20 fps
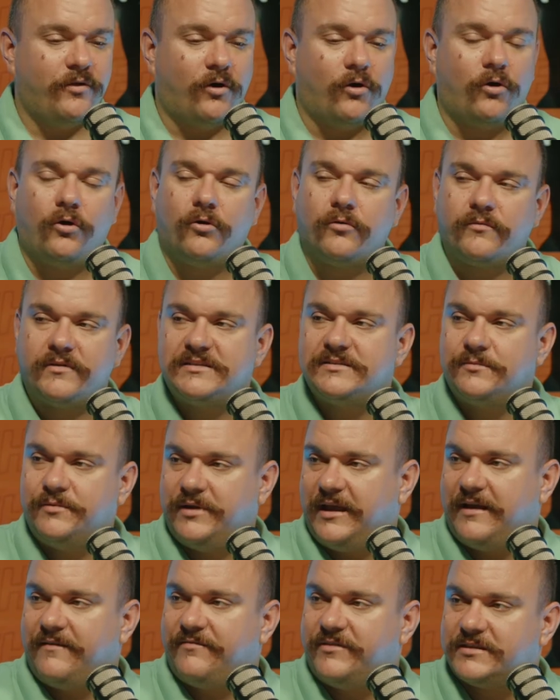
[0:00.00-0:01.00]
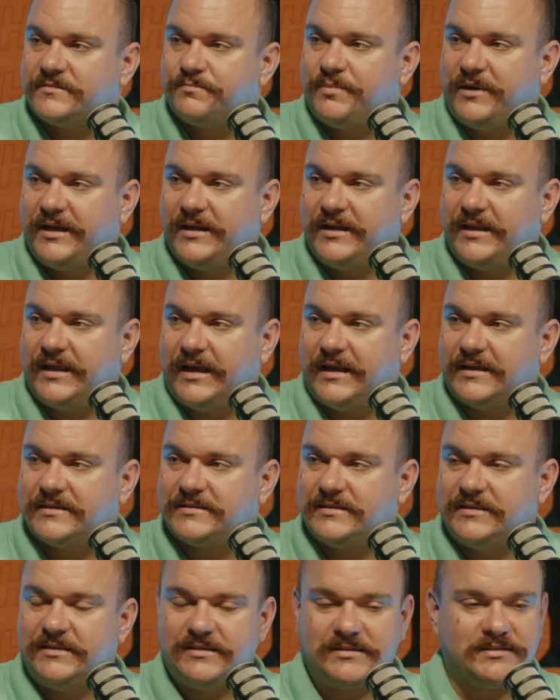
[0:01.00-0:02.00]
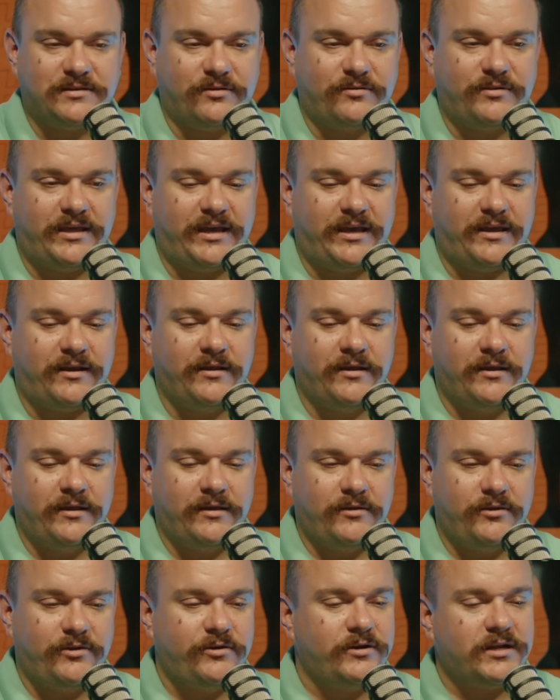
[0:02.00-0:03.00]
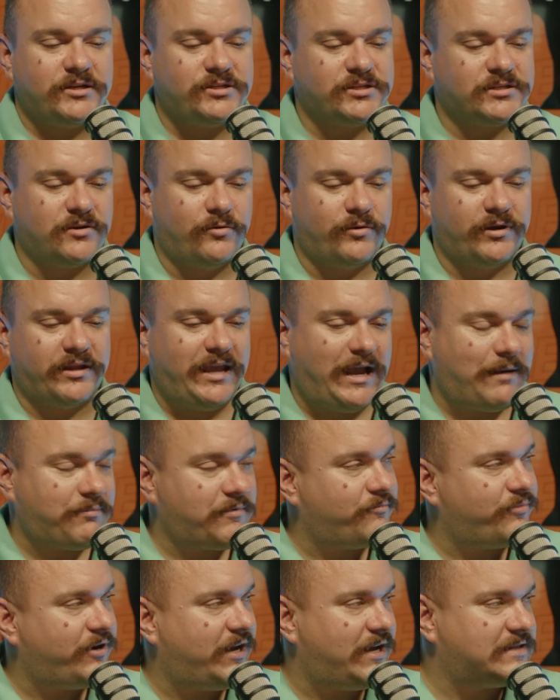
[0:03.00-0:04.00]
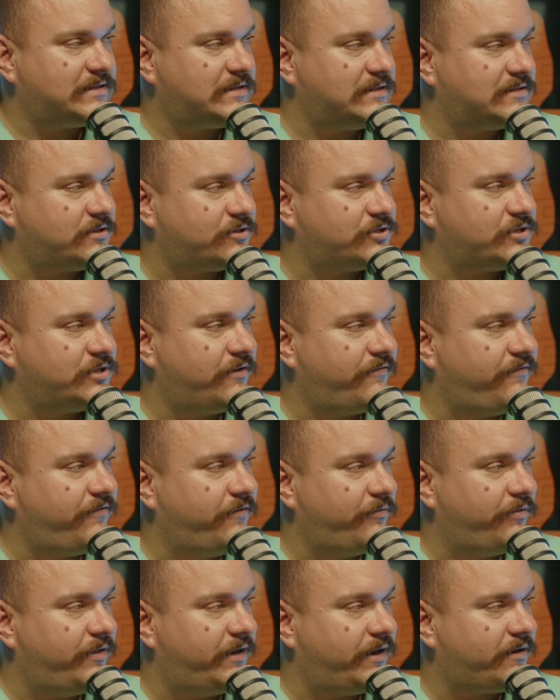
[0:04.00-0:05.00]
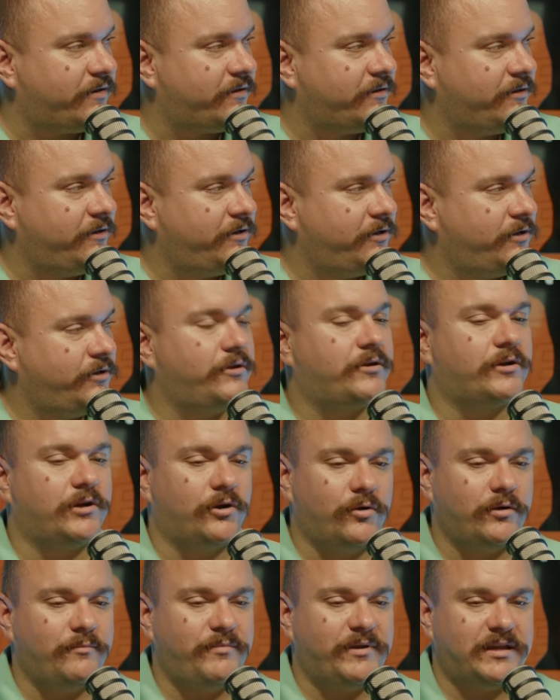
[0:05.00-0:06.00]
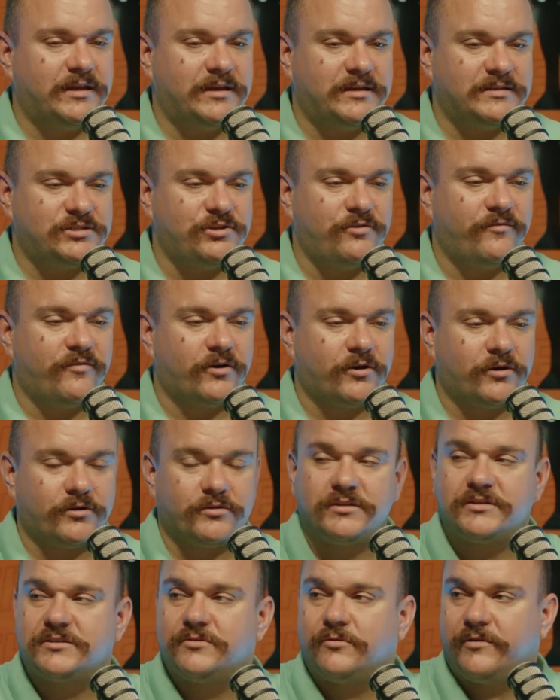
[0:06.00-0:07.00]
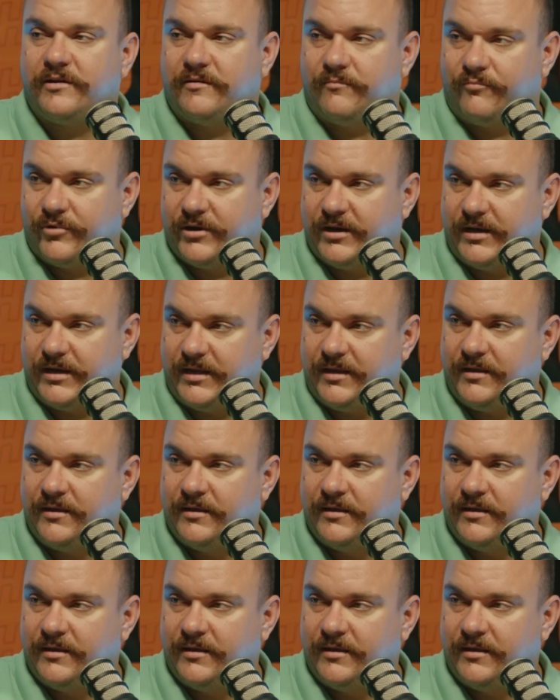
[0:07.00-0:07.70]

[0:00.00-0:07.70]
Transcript: whole reason we have this podcast is so that you're not just going to Captain Brad's because there's good food there. You're going because you've heard the story of Brittany,